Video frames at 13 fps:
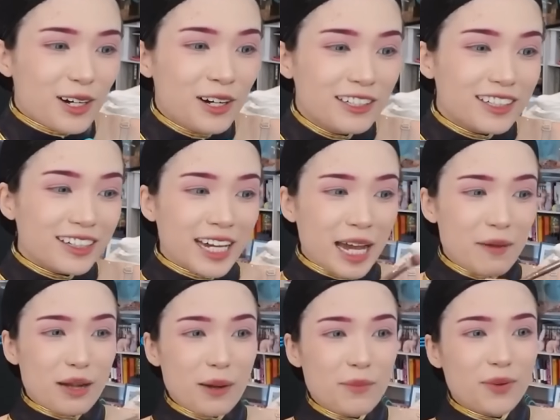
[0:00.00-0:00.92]
OTK
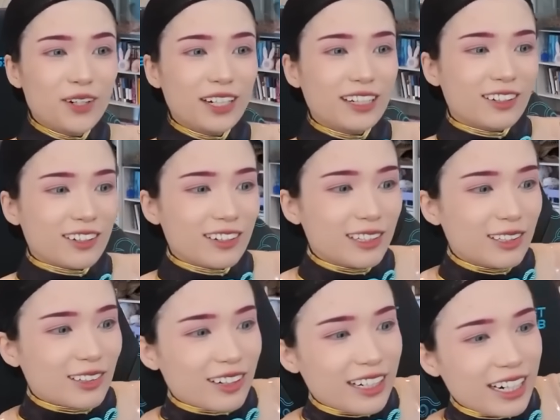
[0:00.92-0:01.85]
member at
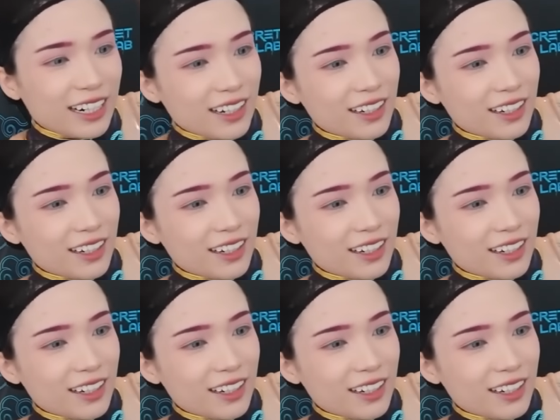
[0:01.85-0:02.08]
33.